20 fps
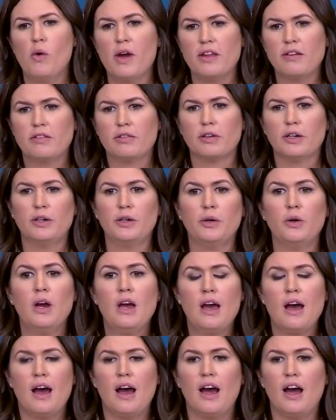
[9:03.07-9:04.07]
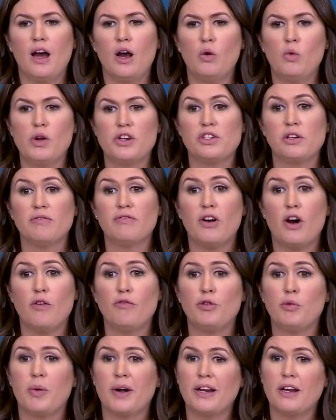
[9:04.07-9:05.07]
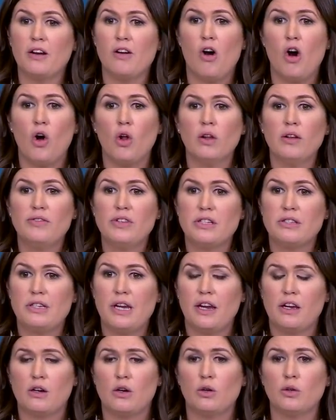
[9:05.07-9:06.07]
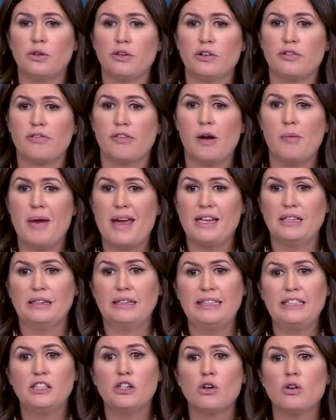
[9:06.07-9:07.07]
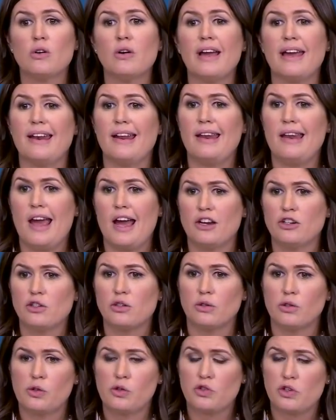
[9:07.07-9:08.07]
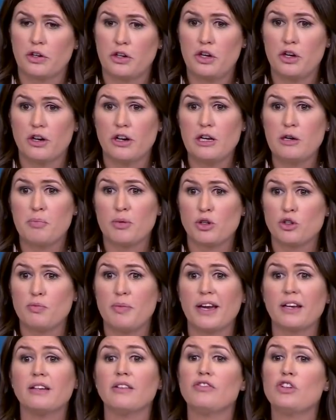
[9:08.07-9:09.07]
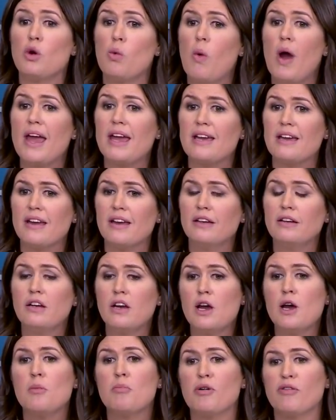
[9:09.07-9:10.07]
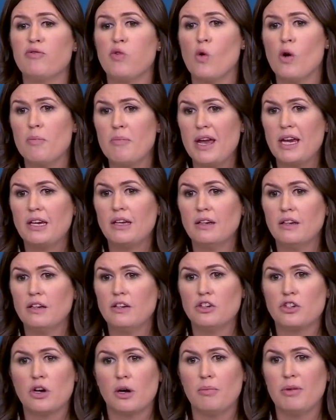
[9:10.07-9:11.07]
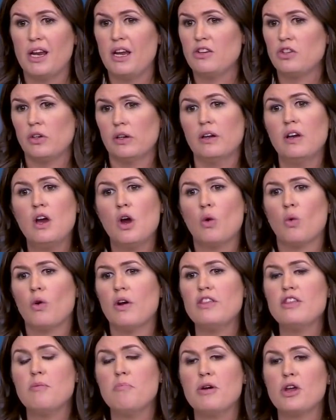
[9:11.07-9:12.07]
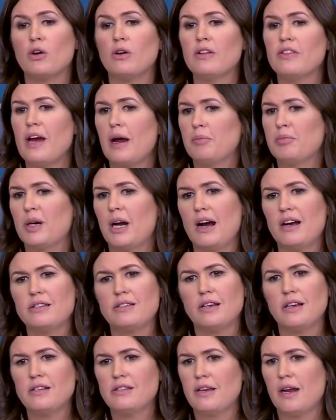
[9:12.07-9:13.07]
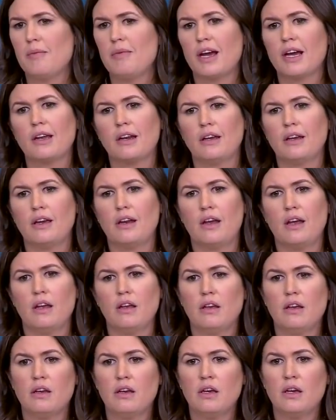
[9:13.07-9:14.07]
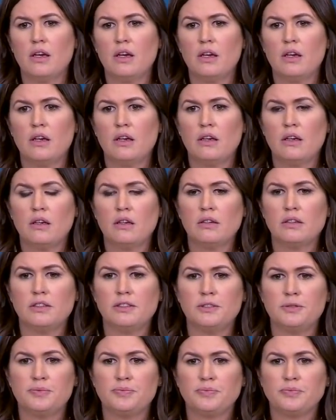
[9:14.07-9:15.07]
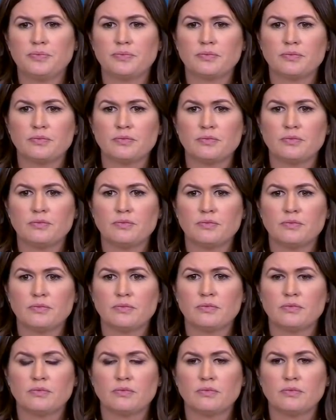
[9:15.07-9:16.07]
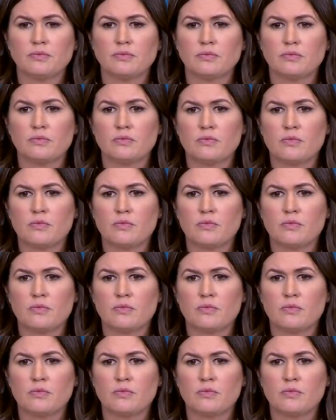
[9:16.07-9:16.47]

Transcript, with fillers: went through, uh, which involves bringing all of the stakeholders from a legal and a national security perspective to weigh in before making a determination. We're in the middle of that process. I'm not going to get in prior to releasing the Republican memo. So why not